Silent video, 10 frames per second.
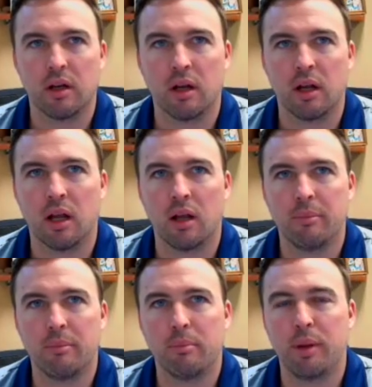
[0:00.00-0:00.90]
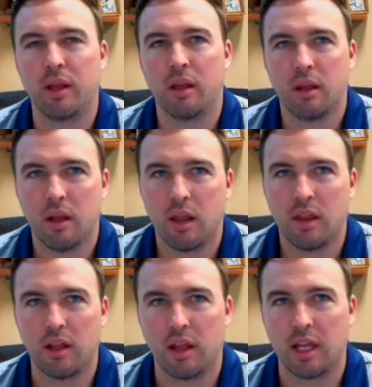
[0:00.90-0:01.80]
I
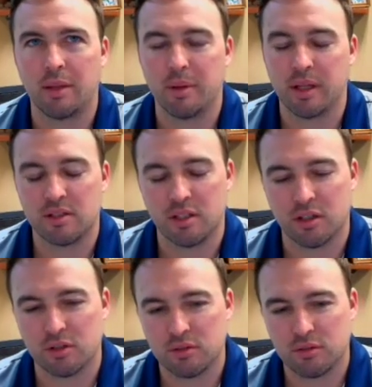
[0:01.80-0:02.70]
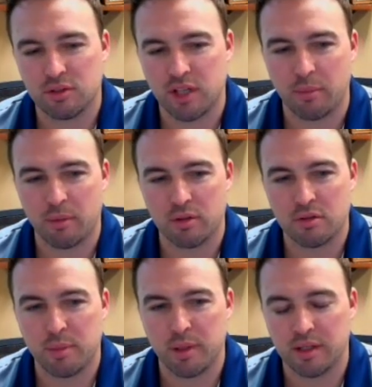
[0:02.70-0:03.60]
think anybody that sells cyber
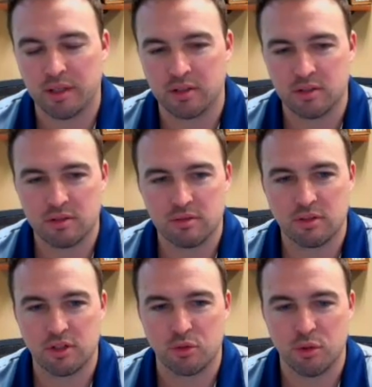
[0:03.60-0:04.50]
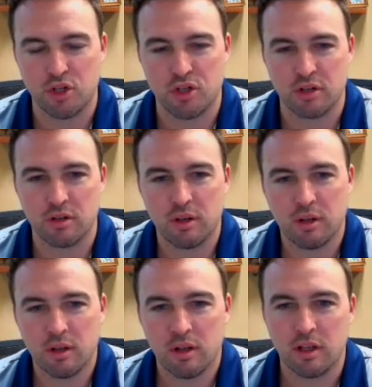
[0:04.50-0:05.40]
has been in this situation.
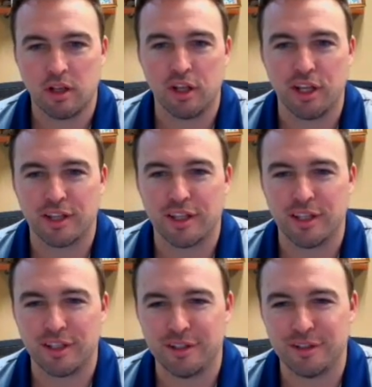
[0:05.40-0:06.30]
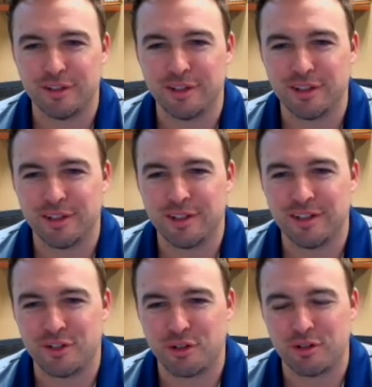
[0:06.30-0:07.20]
You get the
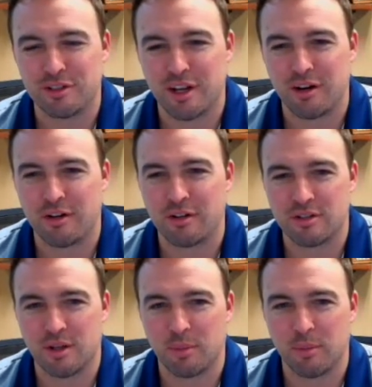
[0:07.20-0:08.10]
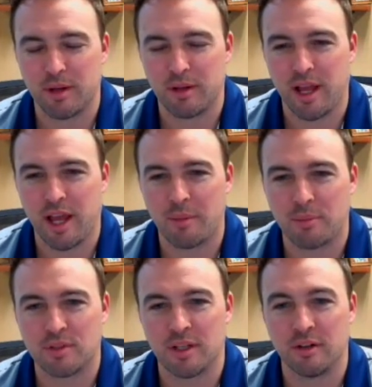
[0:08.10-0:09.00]
insurance carrier's supplemental
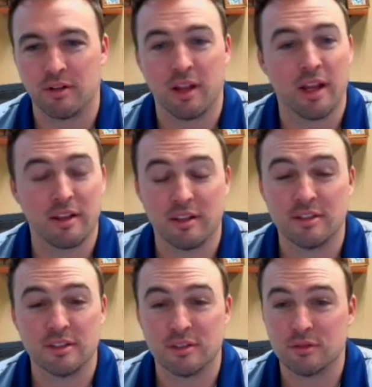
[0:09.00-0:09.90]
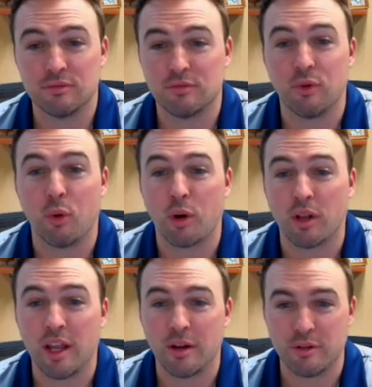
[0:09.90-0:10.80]
apps, and you're like, this is foreign
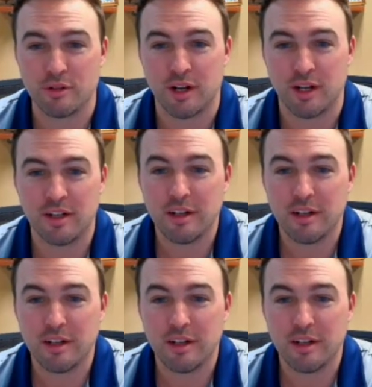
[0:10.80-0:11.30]
language, right?